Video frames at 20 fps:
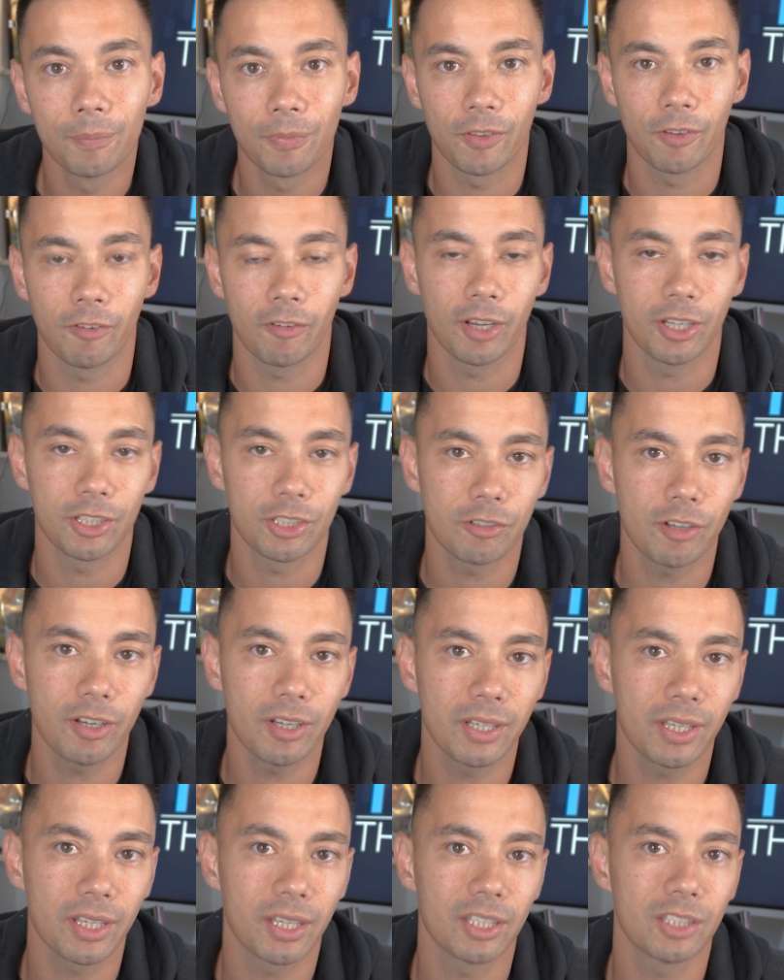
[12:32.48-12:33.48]
All right,
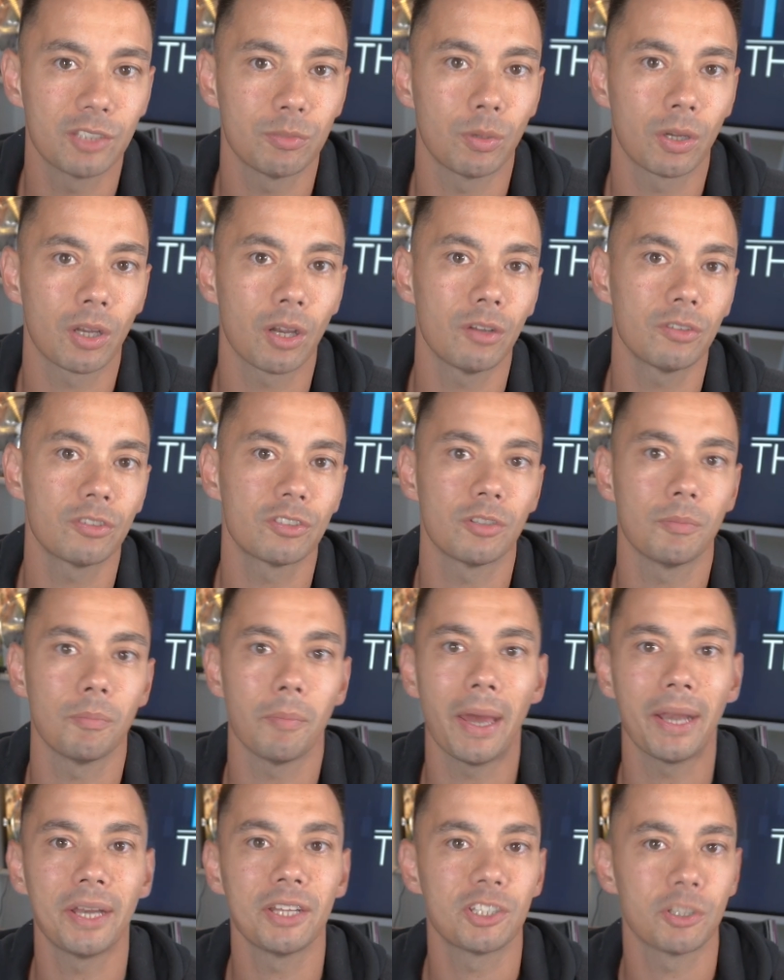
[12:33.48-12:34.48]
trading is we're going to
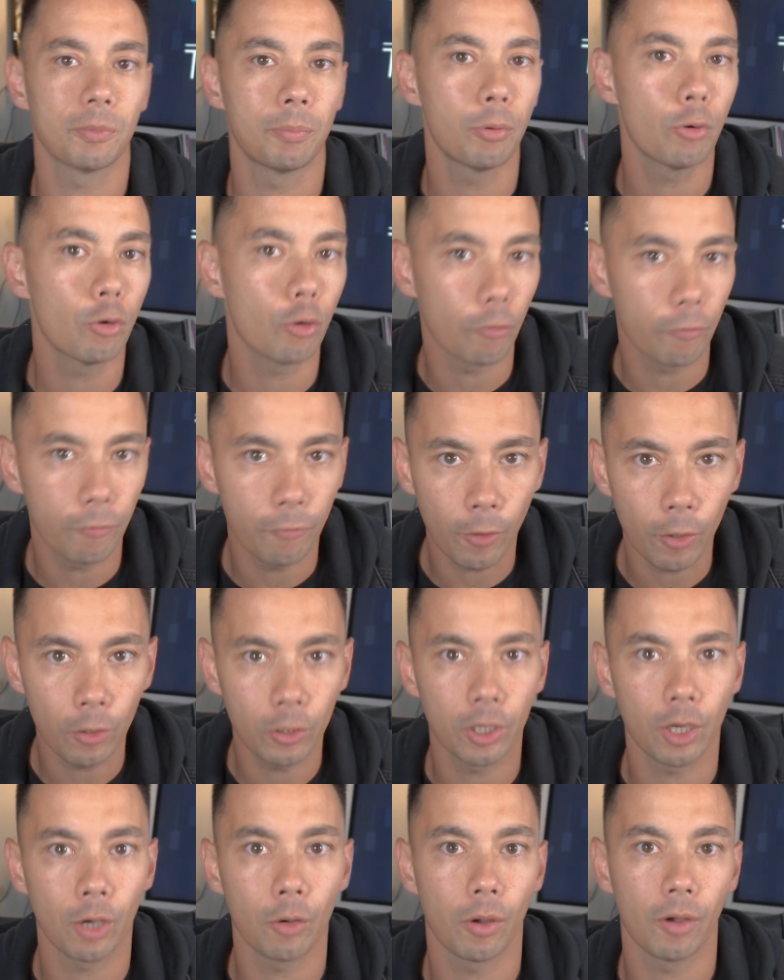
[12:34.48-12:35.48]
manage a
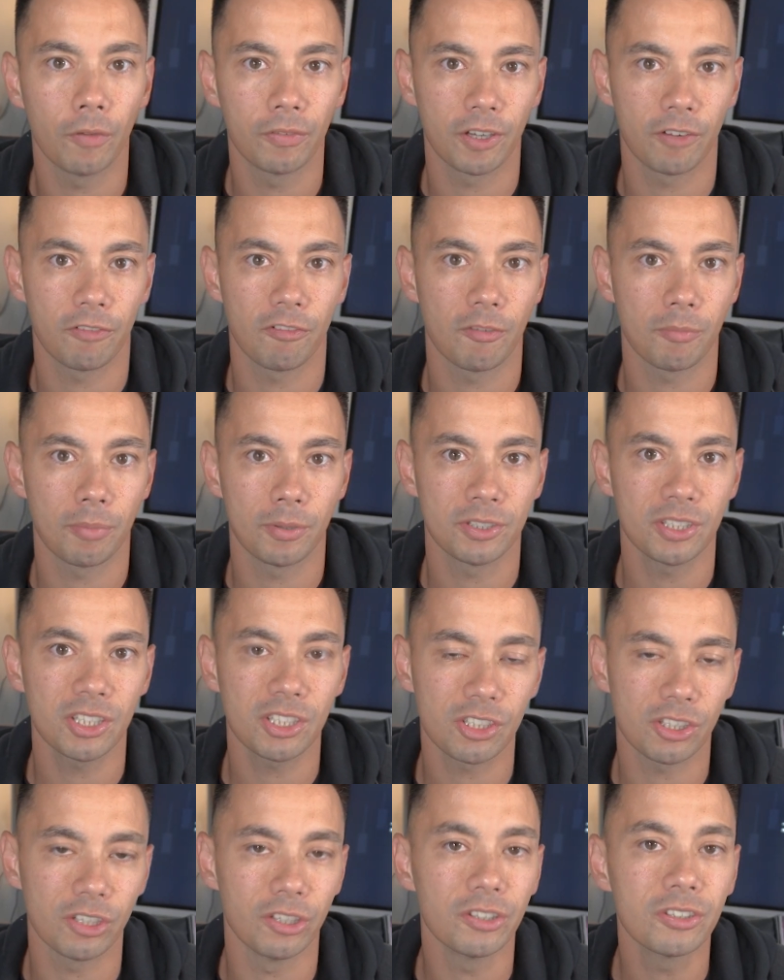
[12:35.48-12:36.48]
portfolio of different
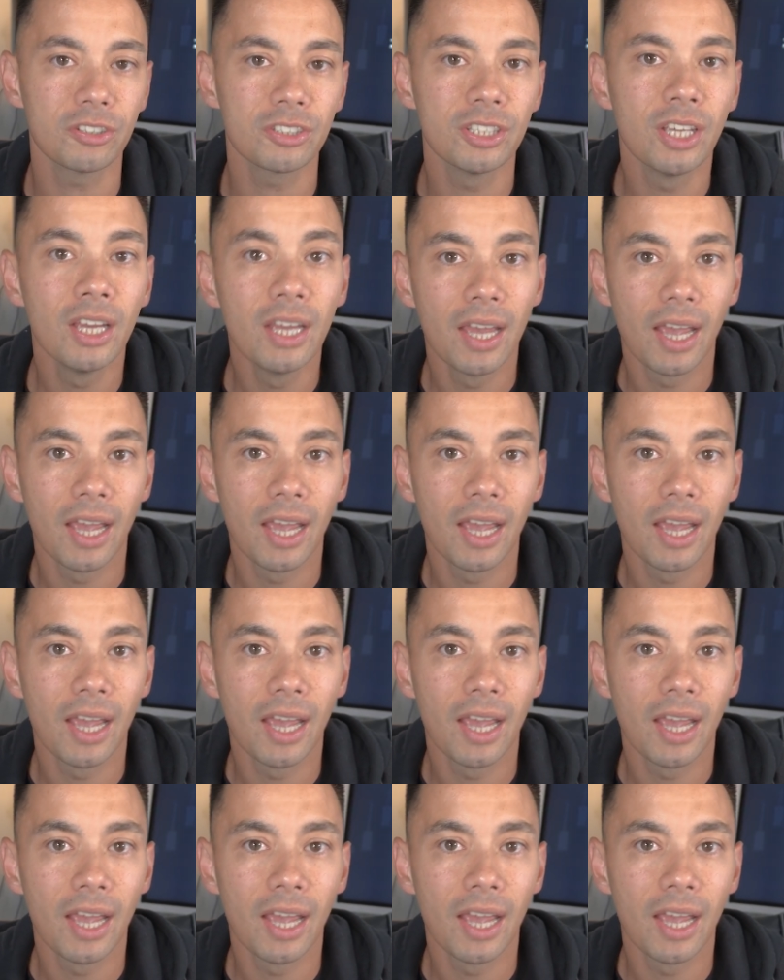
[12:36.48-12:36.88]
positions.